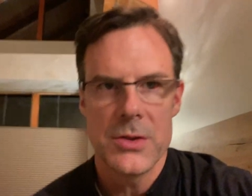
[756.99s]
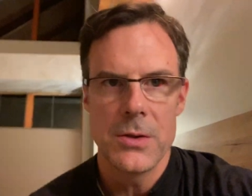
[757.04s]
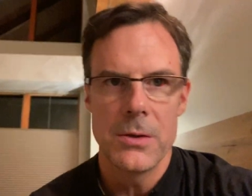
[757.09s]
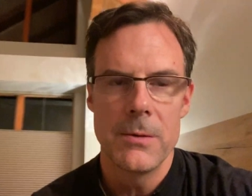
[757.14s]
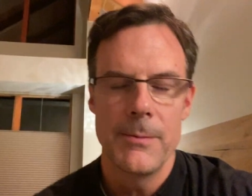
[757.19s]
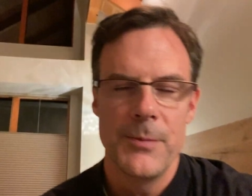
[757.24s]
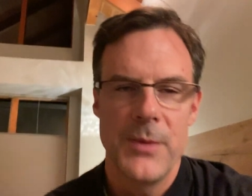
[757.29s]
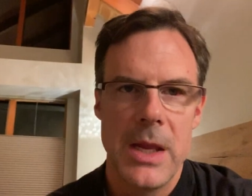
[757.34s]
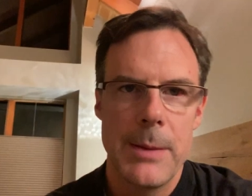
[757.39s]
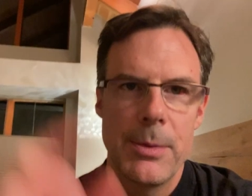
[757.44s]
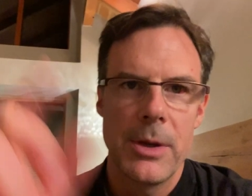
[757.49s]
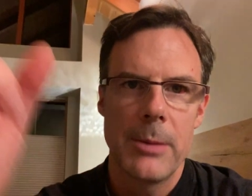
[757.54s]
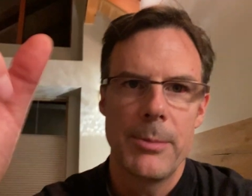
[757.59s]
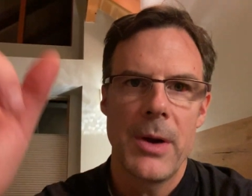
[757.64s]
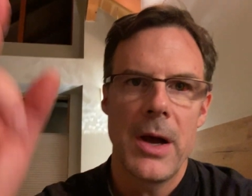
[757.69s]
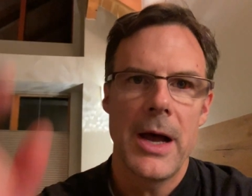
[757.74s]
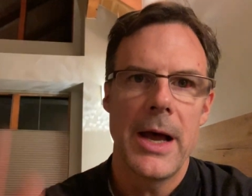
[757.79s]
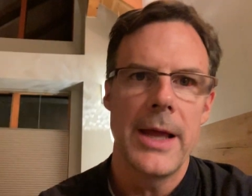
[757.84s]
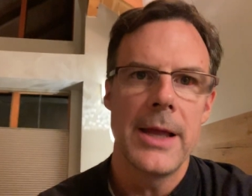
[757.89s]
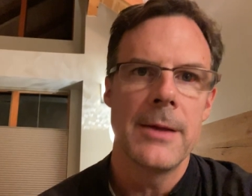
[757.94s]
So keep it up
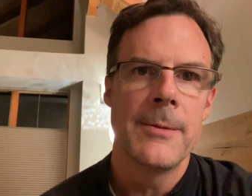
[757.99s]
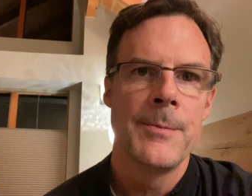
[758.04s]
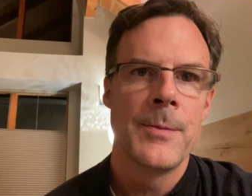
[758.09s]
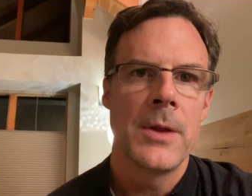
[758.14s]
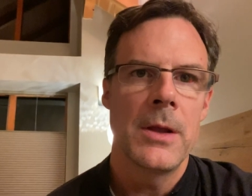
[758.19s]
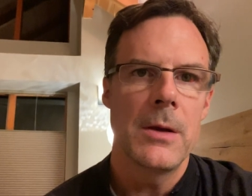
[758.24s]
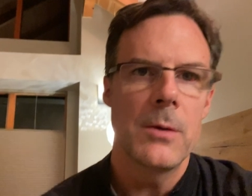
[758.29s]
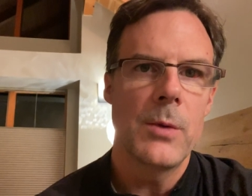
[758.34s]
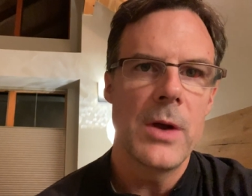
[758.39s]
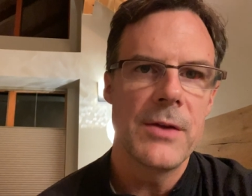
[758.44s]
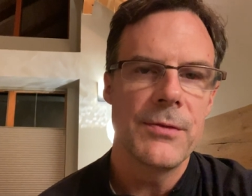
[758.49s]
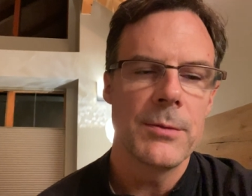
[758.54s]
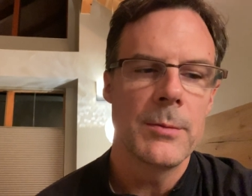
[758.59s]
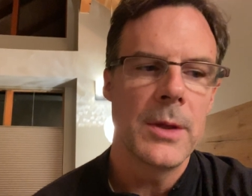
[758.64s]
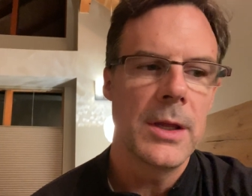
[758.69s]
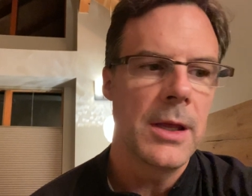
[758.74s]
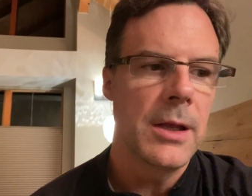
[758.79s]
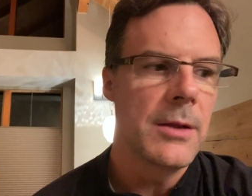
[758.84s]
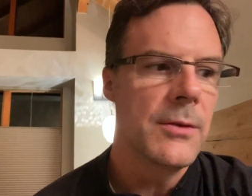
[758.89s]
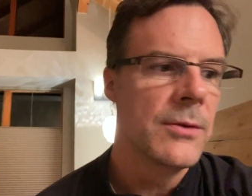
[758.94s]
high, away from
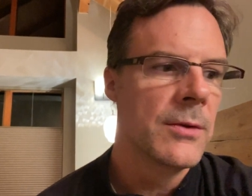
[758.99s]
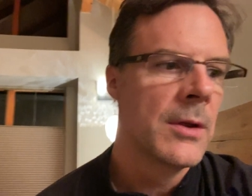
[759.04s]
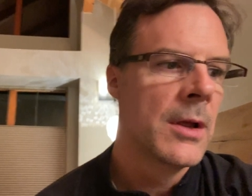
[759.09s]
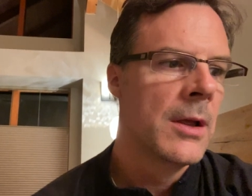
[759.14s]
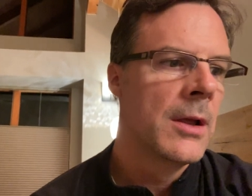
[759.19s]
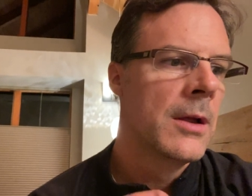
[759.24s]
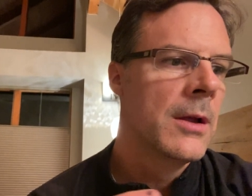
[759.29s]
the kids.